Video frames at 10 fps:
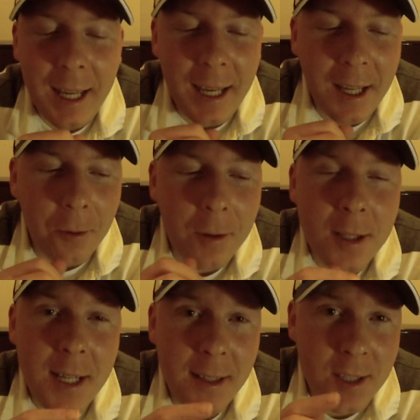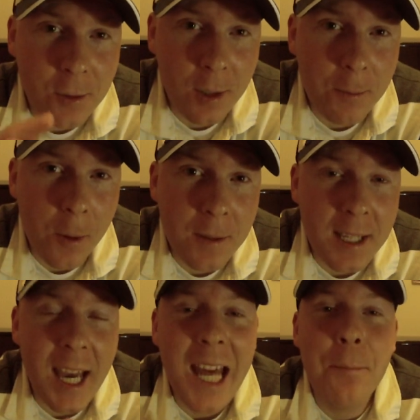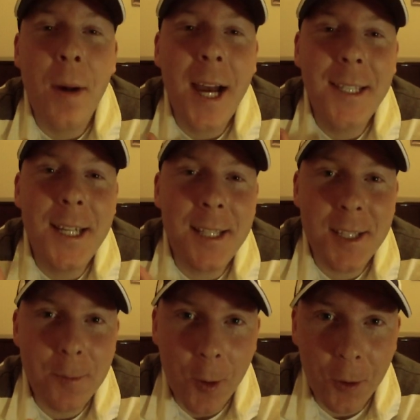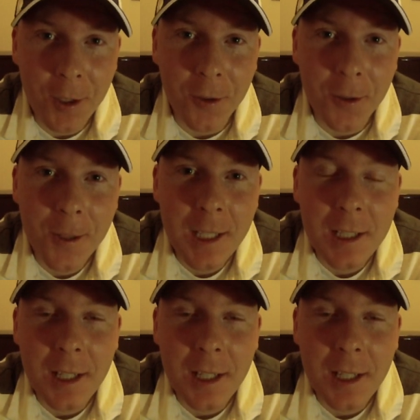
and I want to take this quick moment to add my testimonial